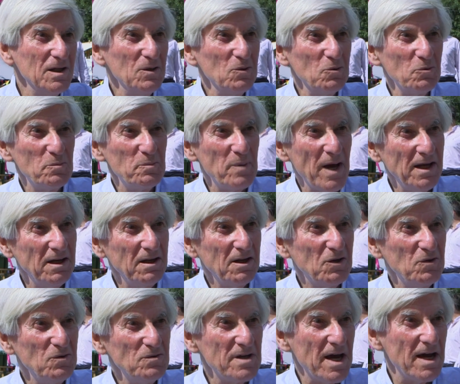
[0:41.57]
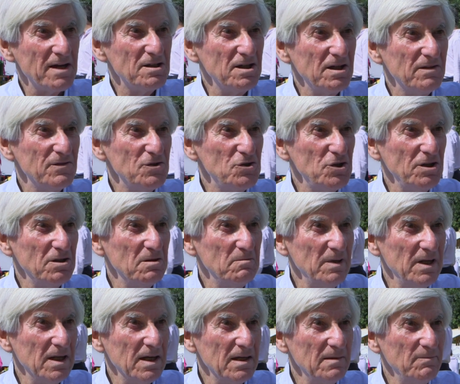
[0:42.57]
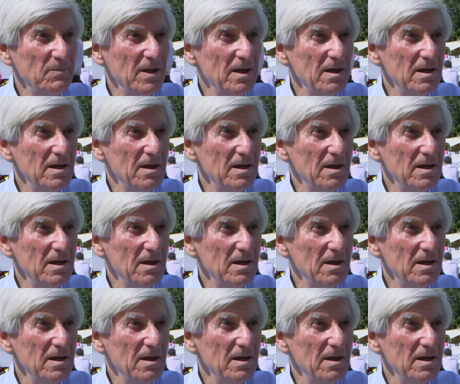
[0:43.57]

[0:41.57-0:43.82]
Lord Panic, who's acting for Gina Miller,